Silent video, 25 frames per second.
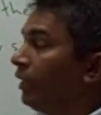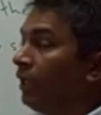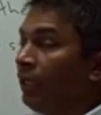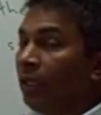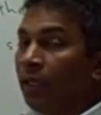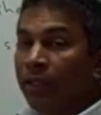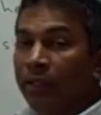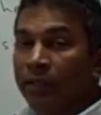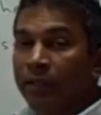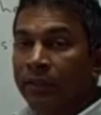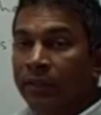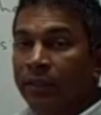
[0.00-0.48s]

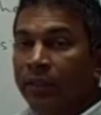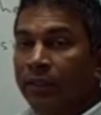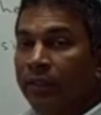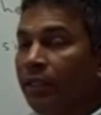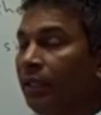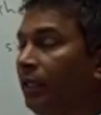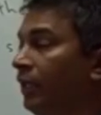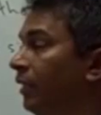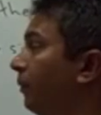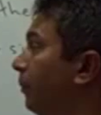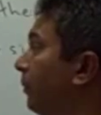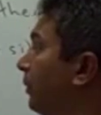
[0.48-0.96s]
and they're
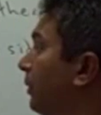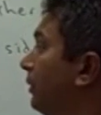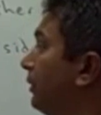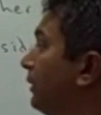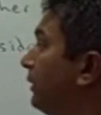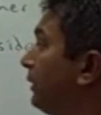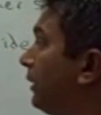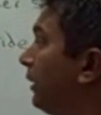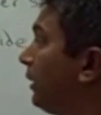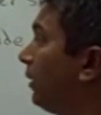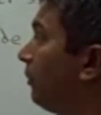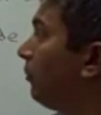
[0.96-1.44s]
labeled
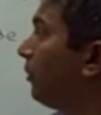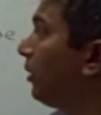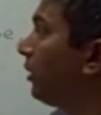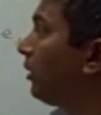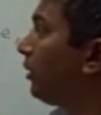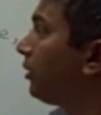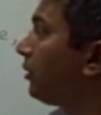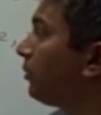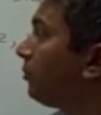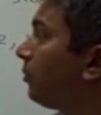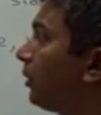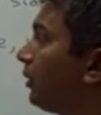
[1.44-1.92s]
same
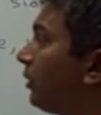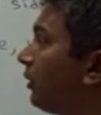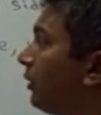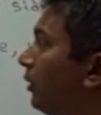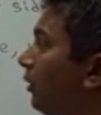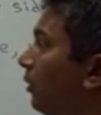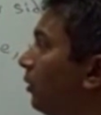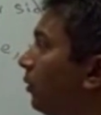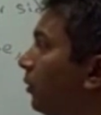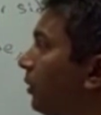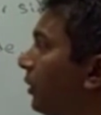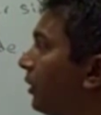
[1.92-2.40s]
letters but in
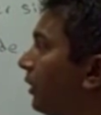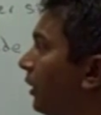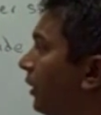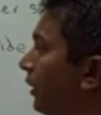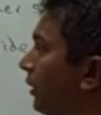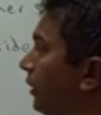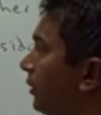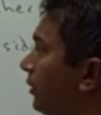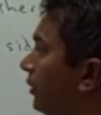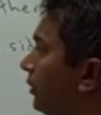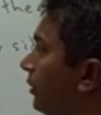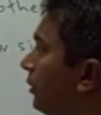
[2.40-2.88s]

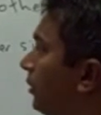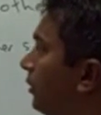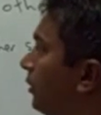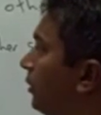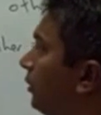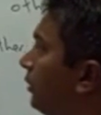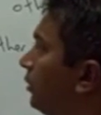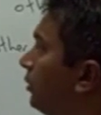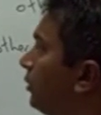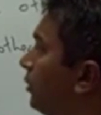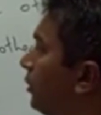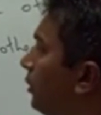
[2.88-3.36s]
lowercase.
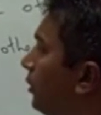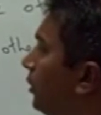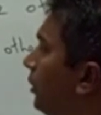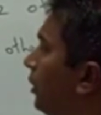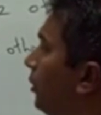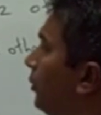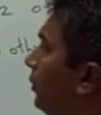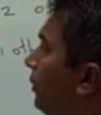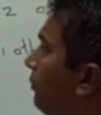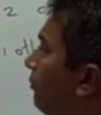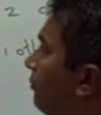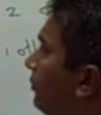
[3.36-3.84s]
So
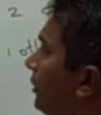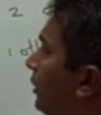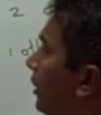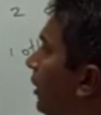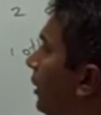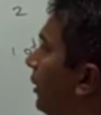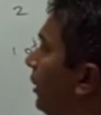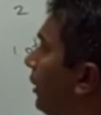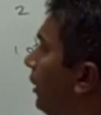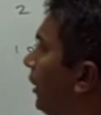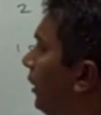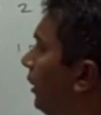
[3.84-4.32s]
here we have
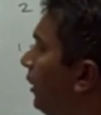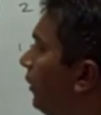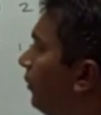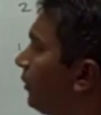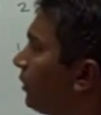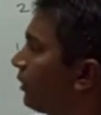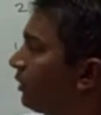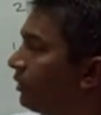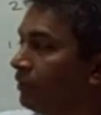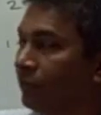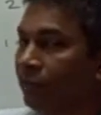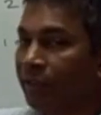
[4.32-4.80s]
side A,
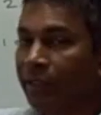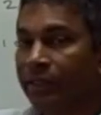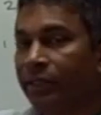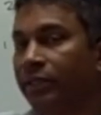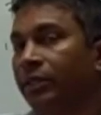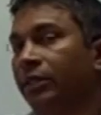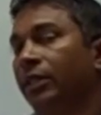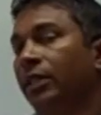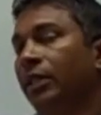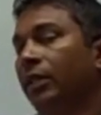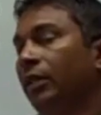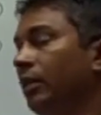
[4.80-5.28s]
which is
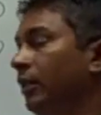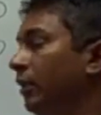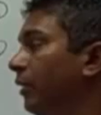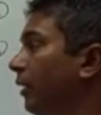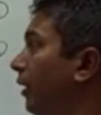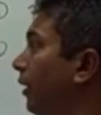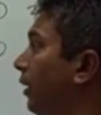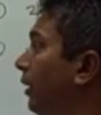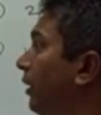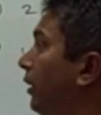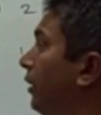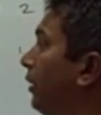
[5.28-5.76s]
facing angle
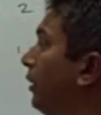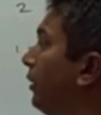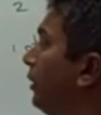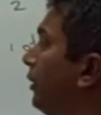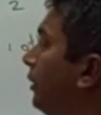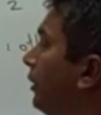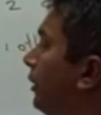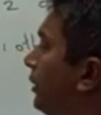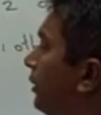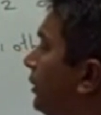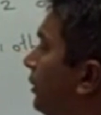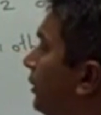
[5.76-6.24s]
A,
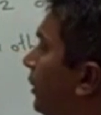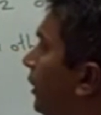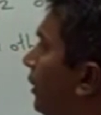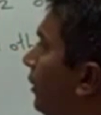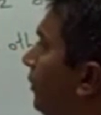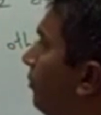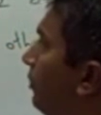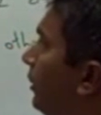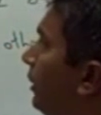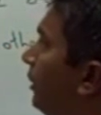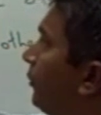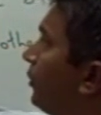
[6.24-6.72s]

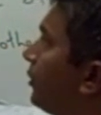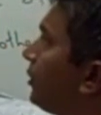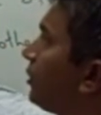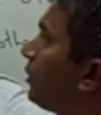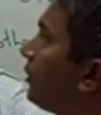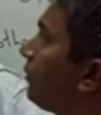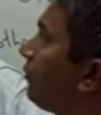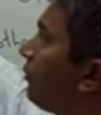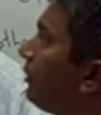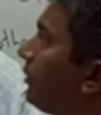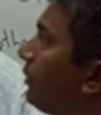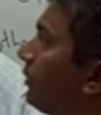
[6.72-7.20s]
side B, which
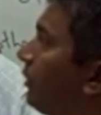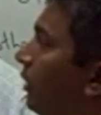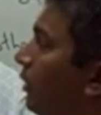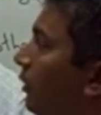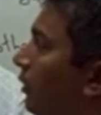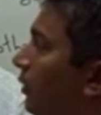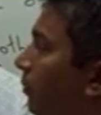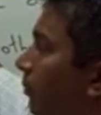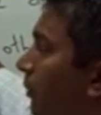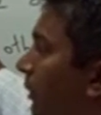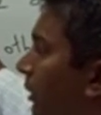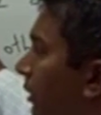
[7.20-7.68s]
is facing
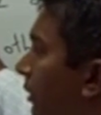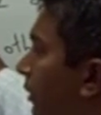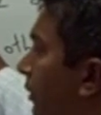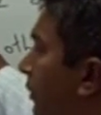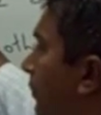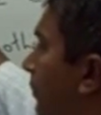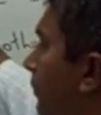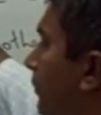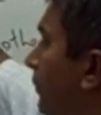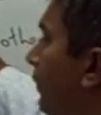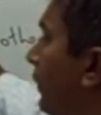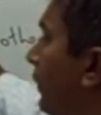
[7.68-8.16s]
angle B,